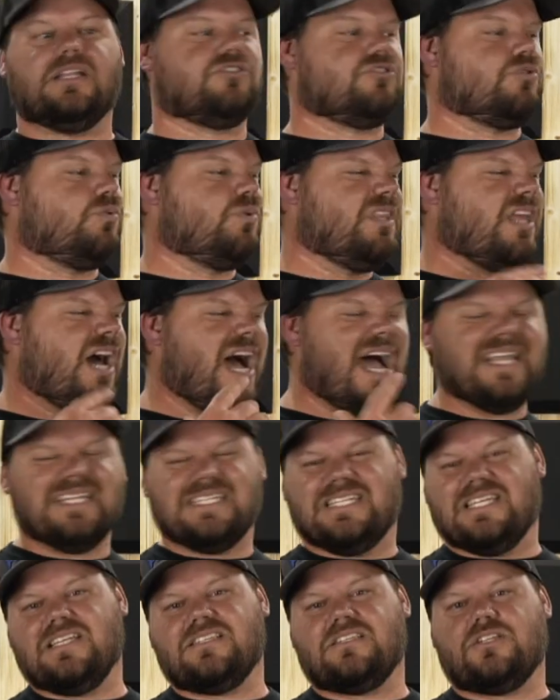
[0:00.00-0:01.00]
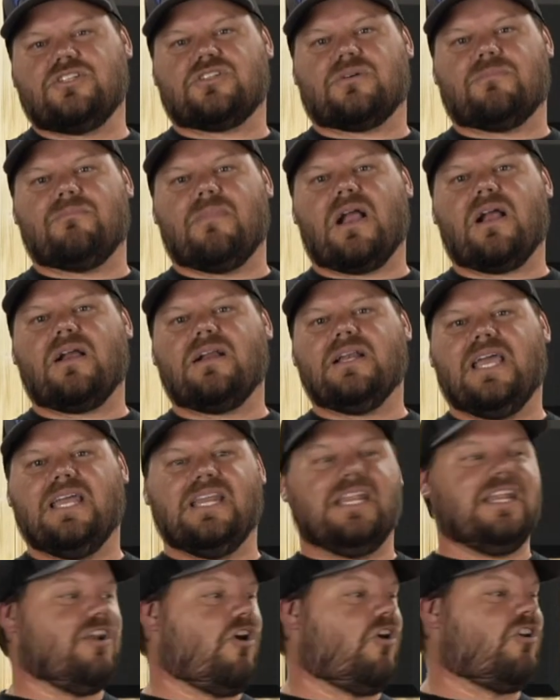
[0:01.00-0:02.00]
So when the ideas that you're
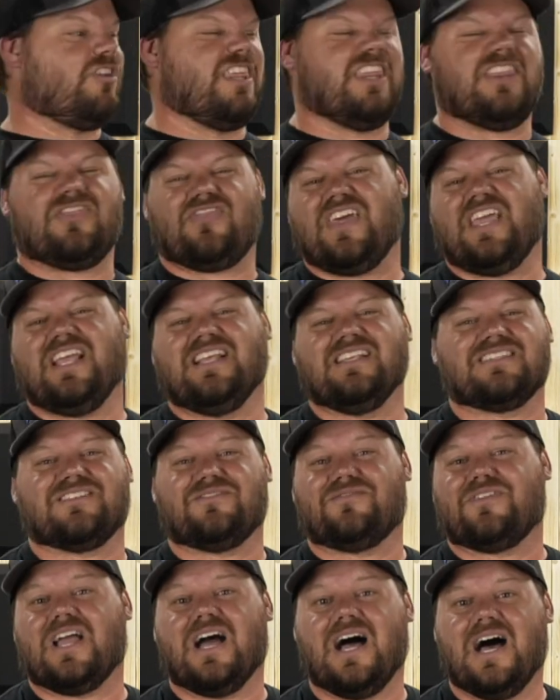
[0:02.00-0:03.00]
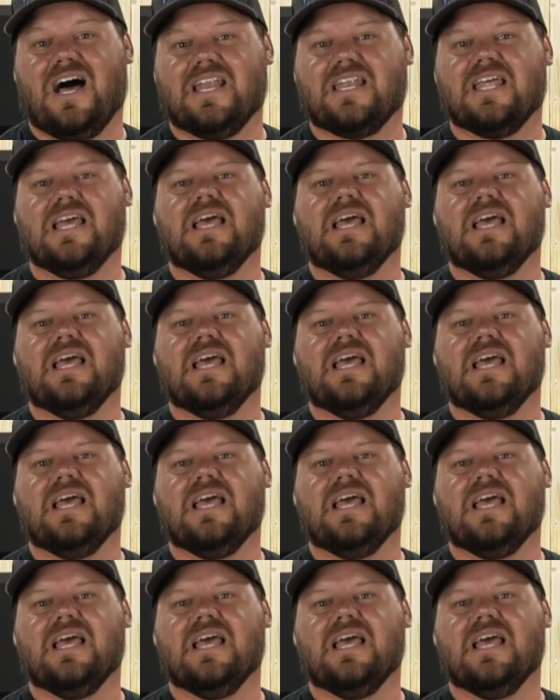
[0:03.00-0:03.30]
marinating are the things of God,